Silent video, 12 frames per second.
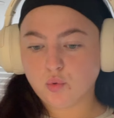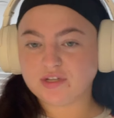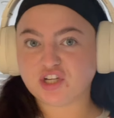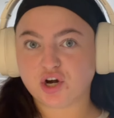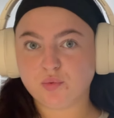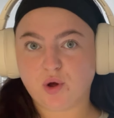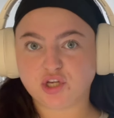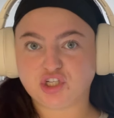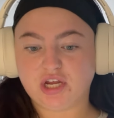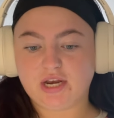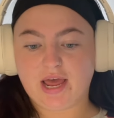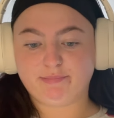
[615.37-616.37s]
We started
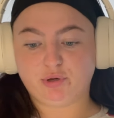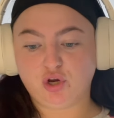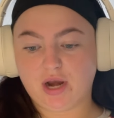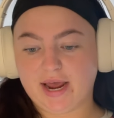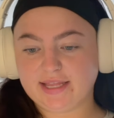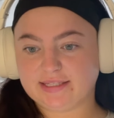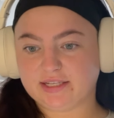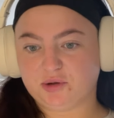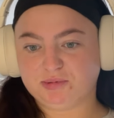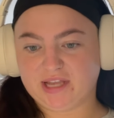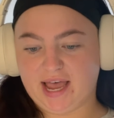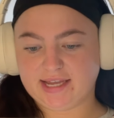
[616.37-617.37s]
watching Blue Lights,
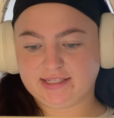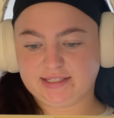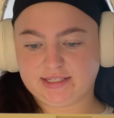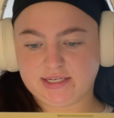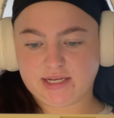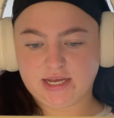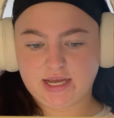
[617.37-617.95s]
obsessed.